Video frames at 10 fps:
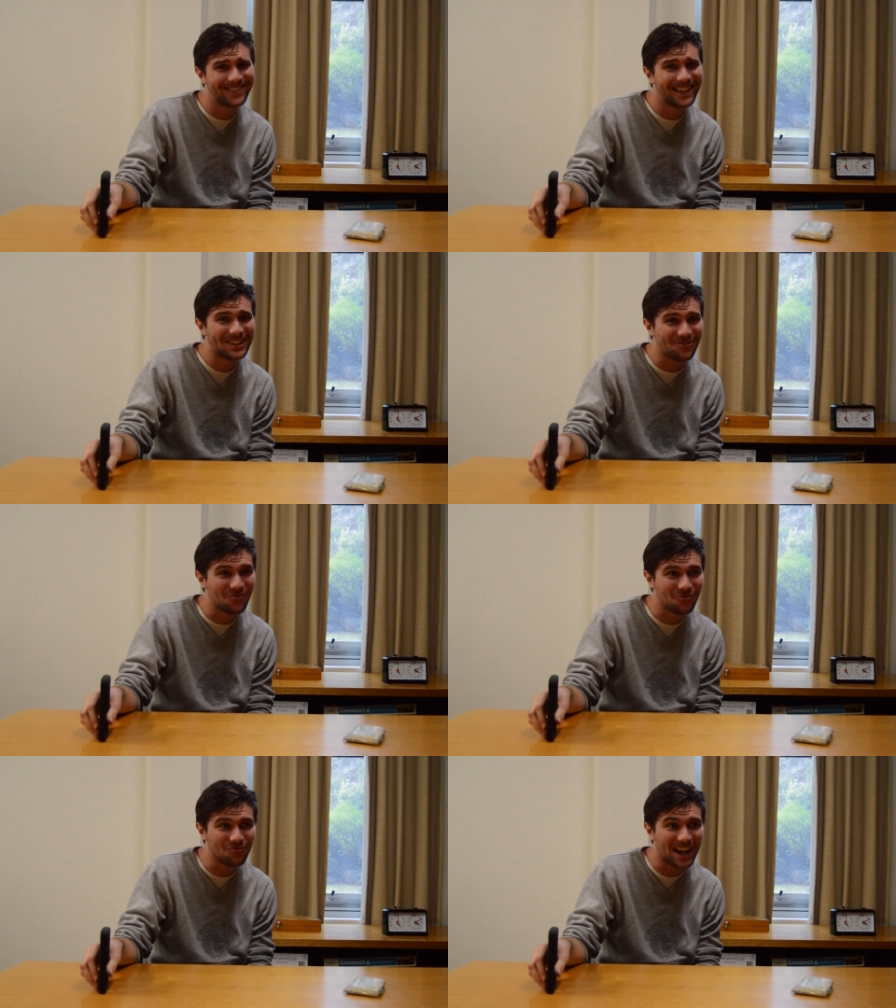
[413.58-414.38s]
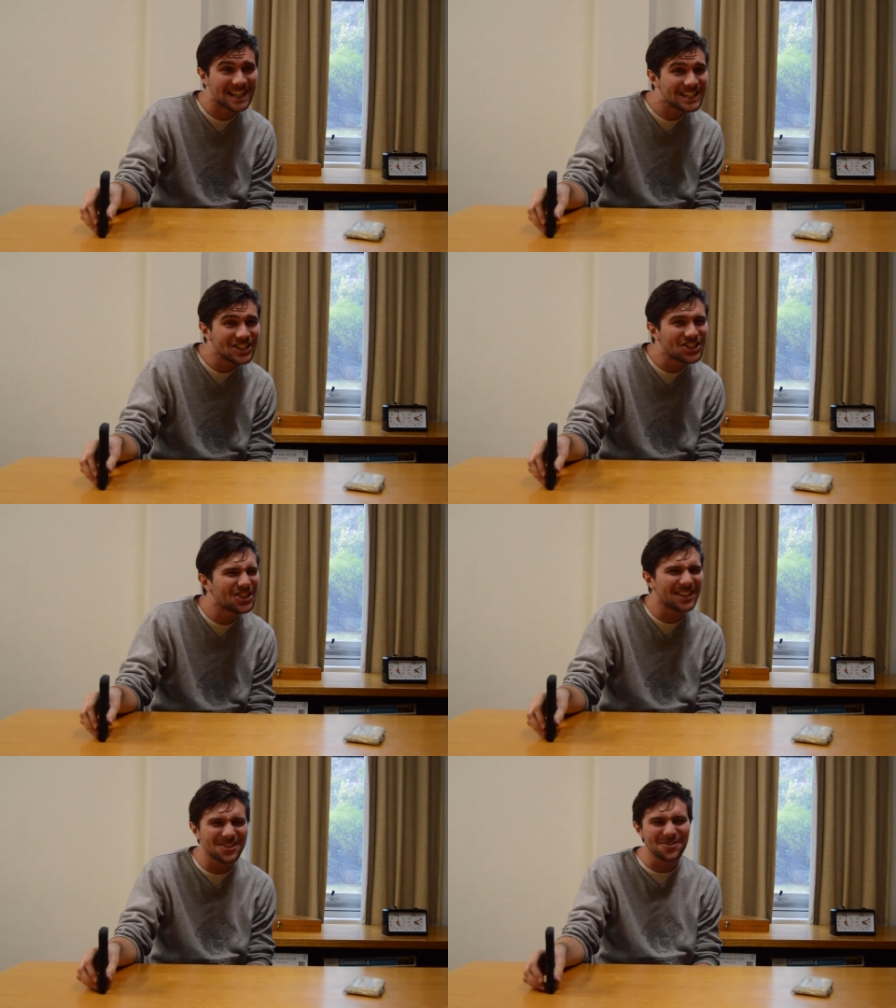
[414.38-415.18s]
like Reg,
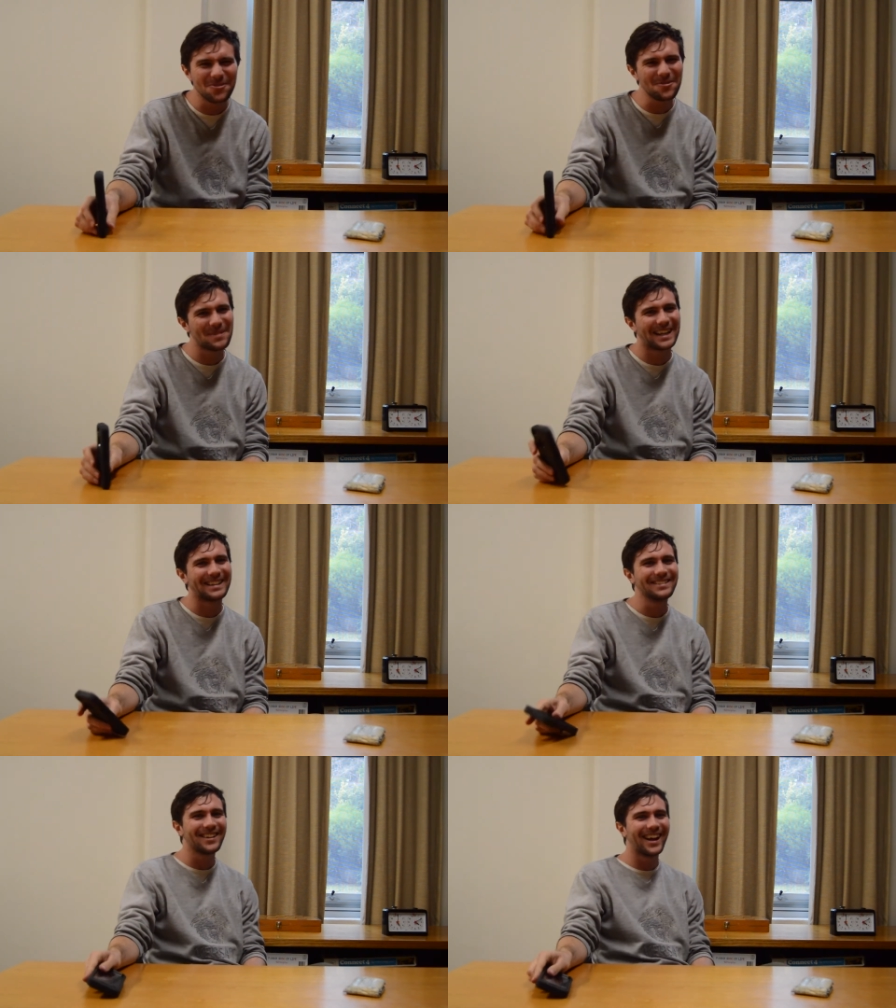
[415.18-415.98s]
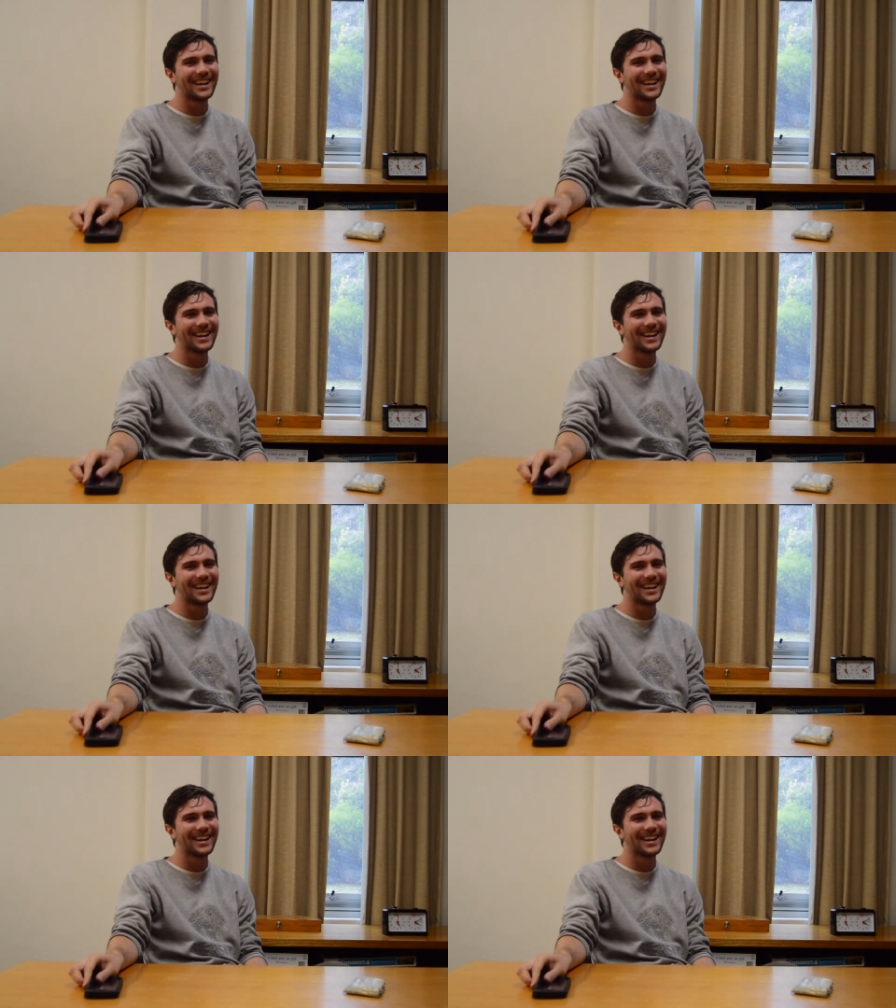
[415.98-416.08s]
like, do you know what I mean?